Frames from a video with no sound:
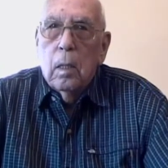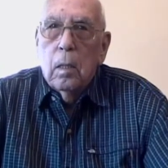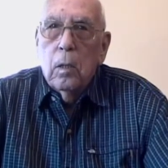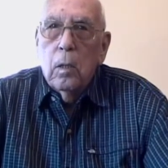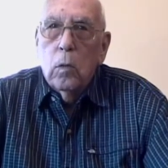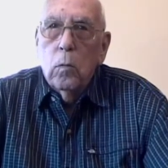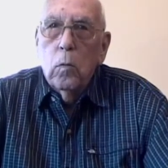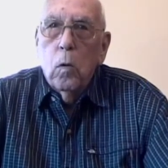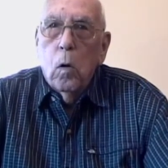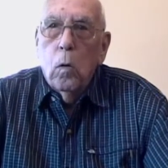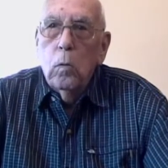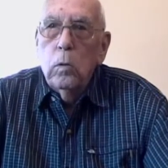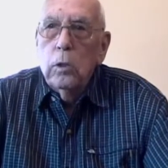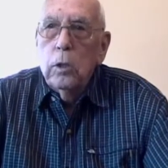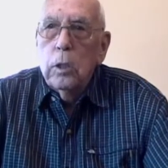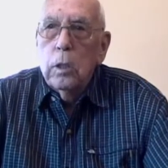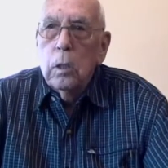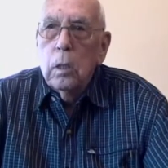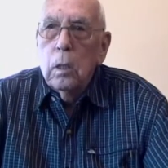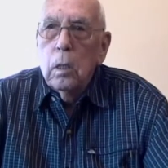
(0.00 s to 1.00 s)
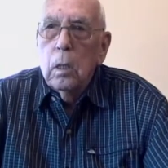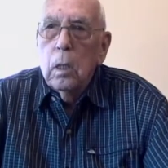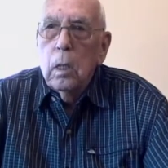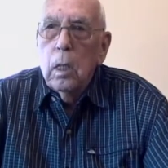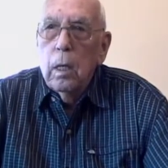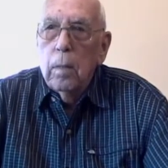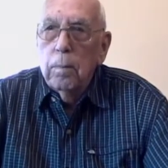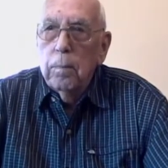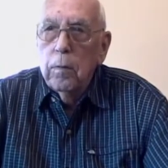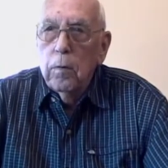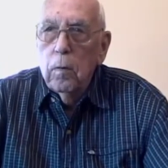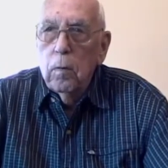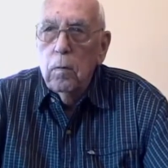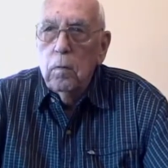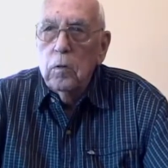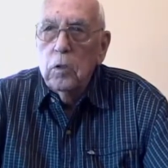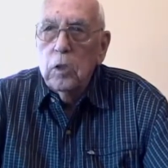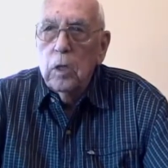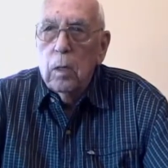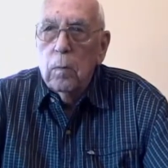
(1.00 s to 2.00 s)
the roads
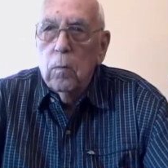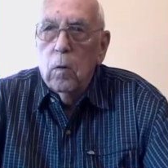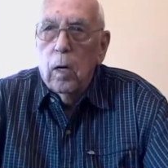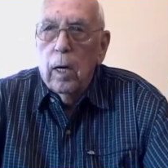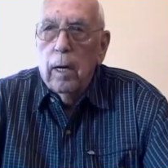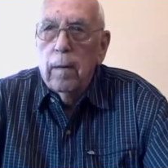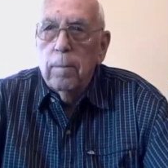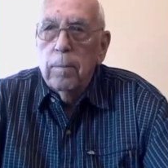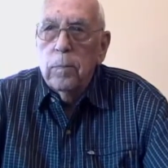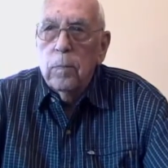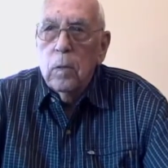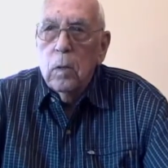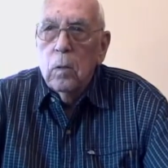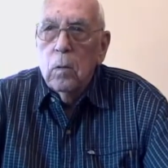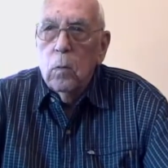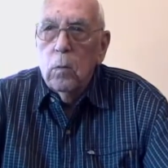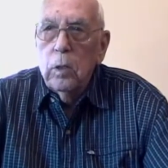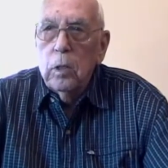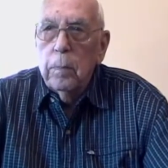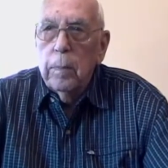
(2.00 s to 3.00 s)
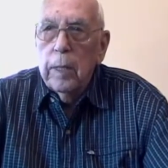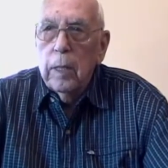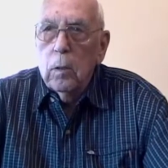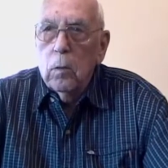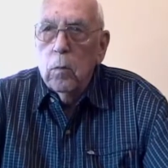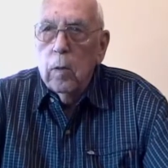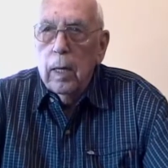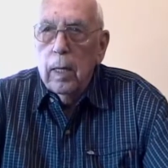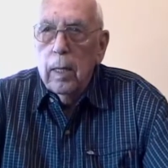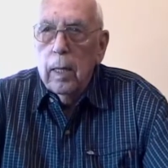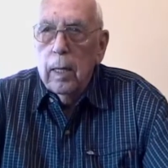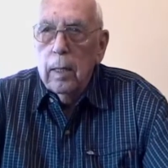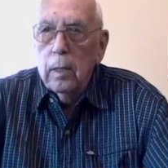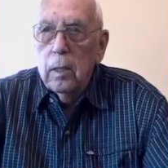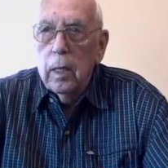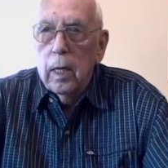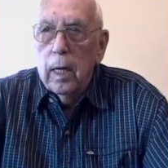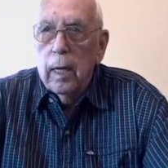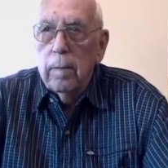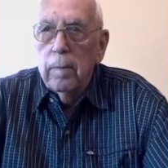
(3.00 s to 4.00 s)
improved somewhat. We spent quite a lot of
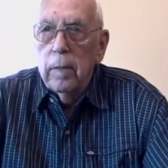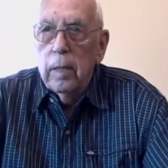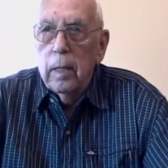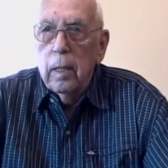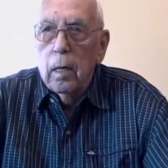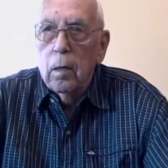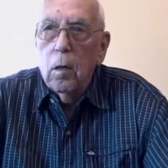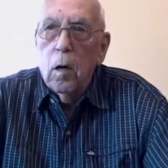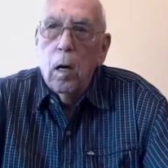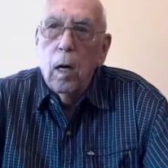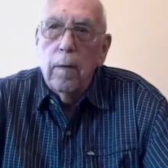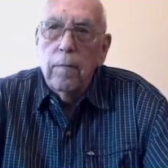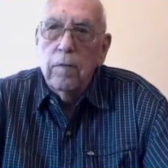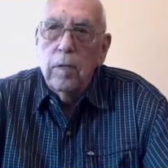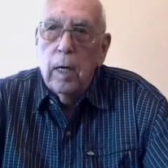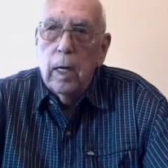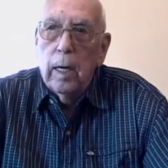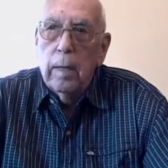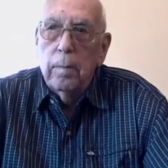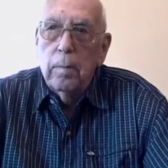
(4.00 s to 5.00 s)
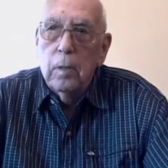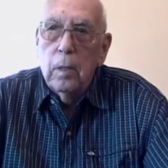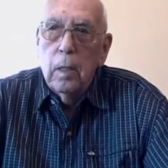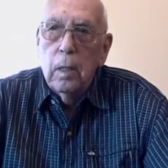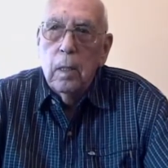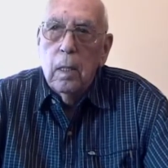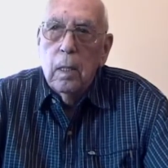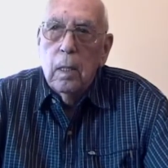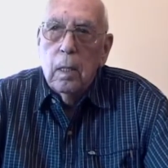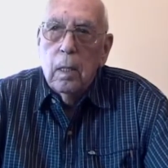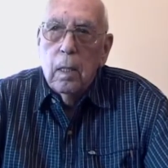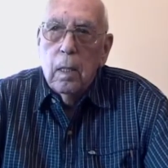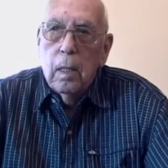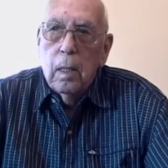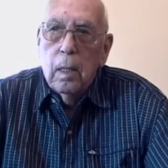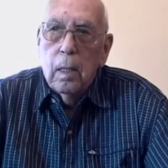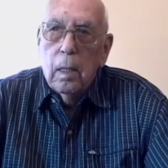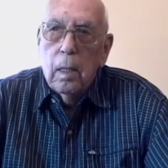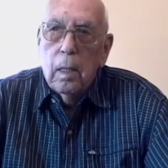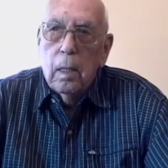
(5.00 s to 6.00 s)
time in our off time
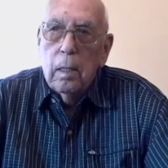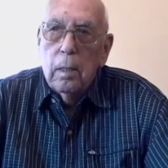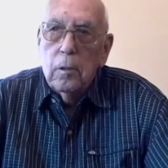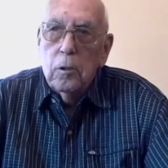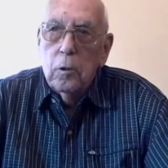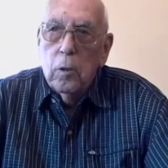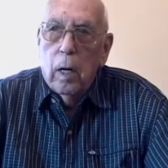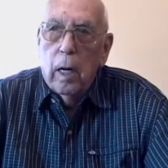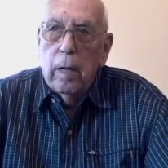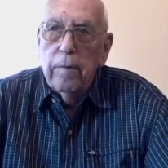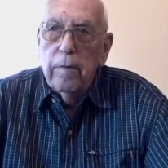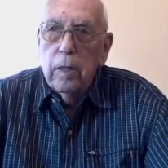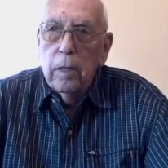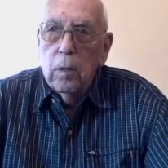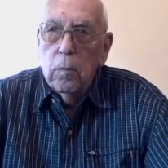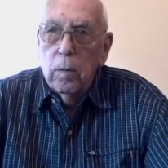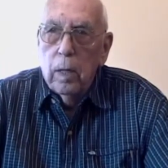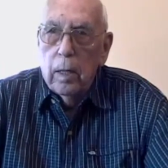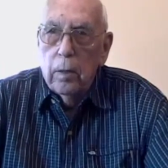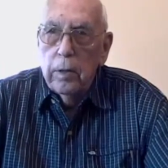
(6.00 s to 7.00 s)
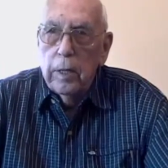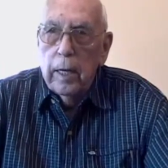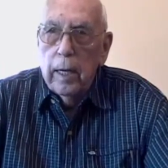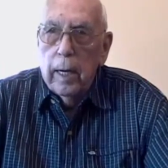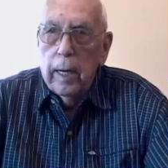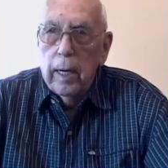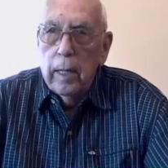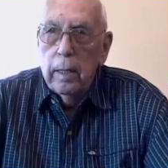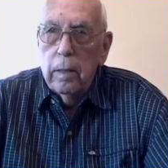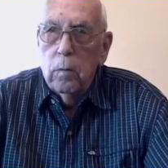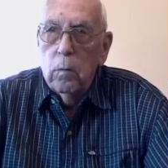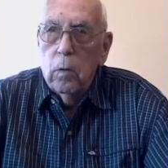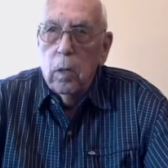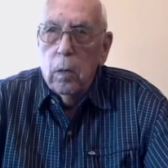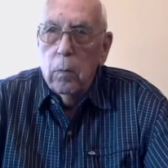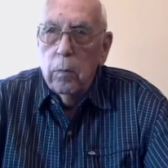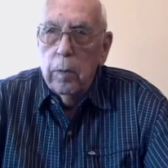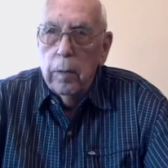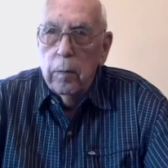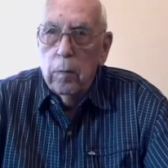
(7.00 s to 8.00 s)
driving around the island where
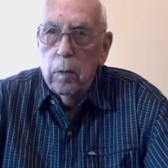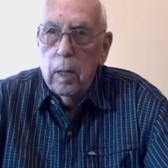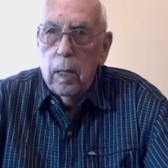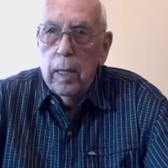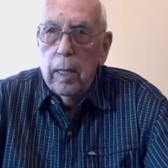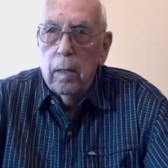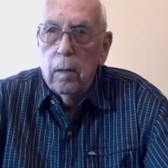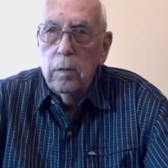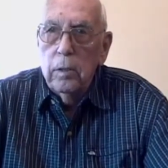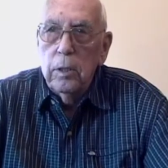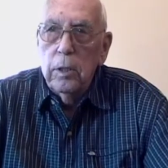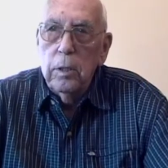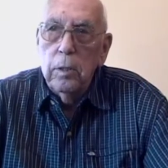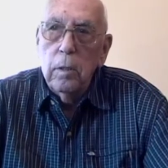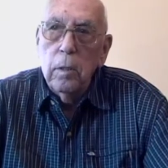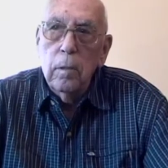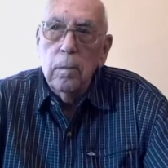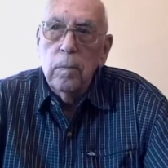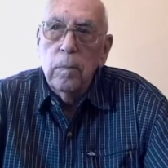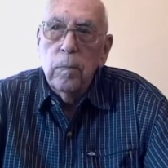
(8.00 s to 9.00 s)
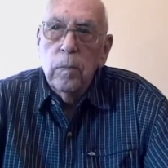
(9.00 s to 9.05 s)
we were allowed to.